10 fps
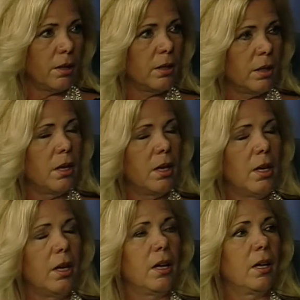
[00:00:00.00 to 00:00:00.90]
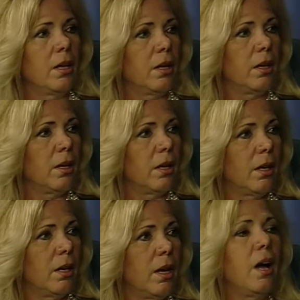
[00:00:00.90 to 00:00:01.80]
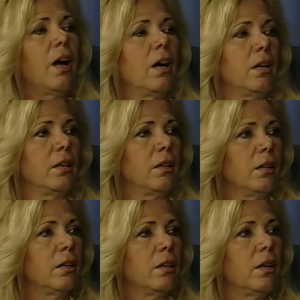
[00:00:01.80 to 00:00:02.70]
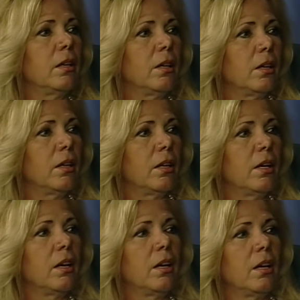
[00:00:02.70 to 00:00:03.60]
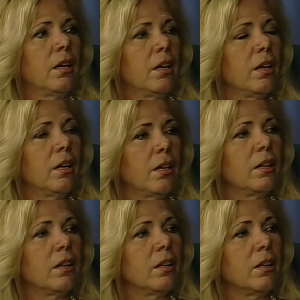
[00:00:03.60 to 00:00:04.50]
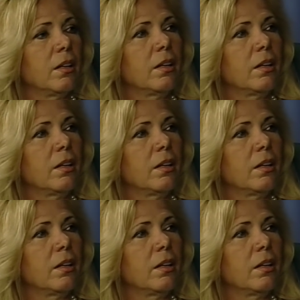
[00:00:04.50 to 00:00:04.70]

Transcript: Okay, and you're a docent there. So you know a lot about Martha, which I thought was really interesting.